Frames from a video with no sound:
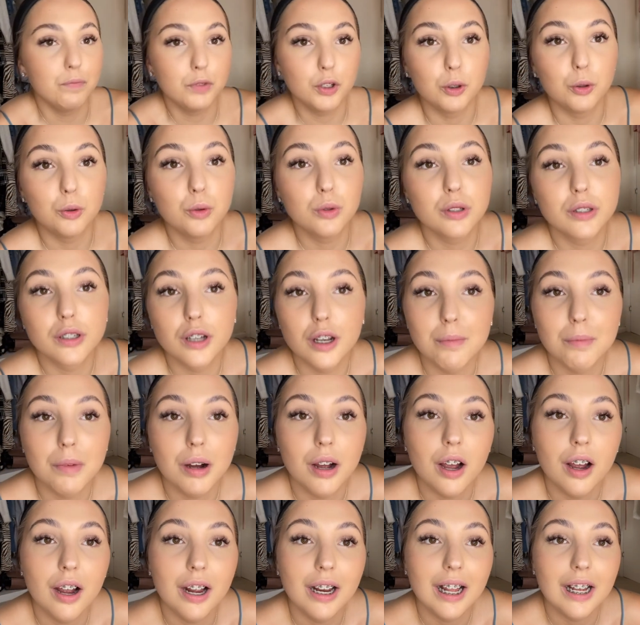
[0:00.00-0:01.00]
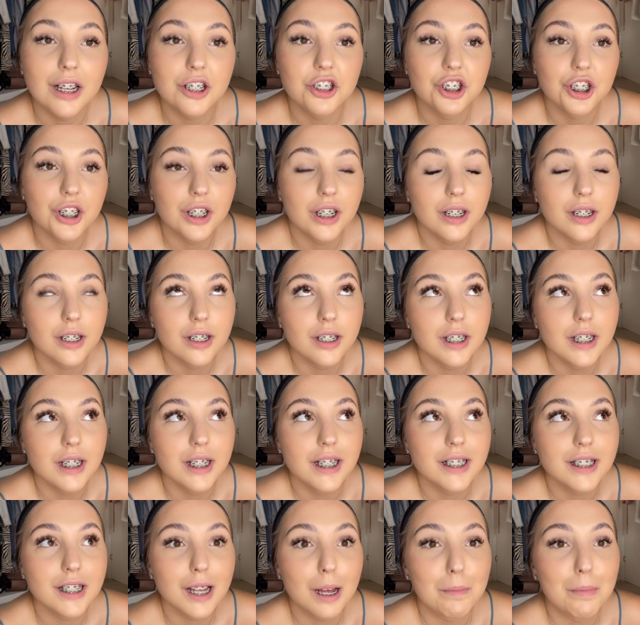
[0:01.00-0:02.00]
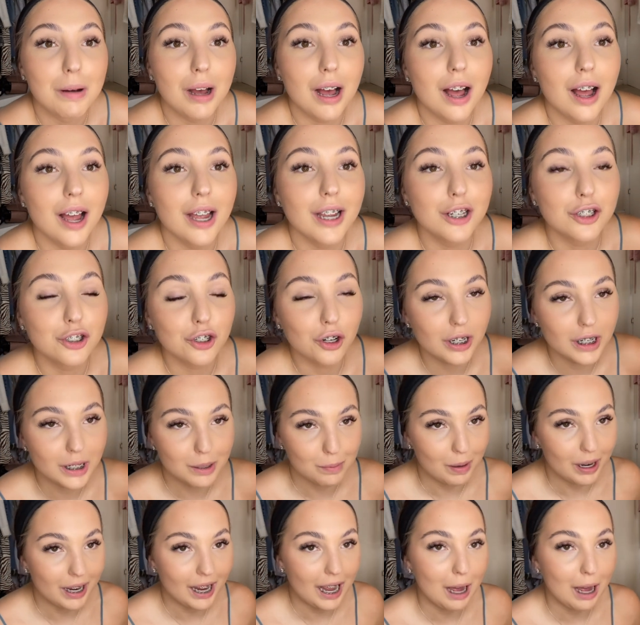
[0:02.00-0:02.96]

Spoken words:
Also, my eyelashes are by Dolly's by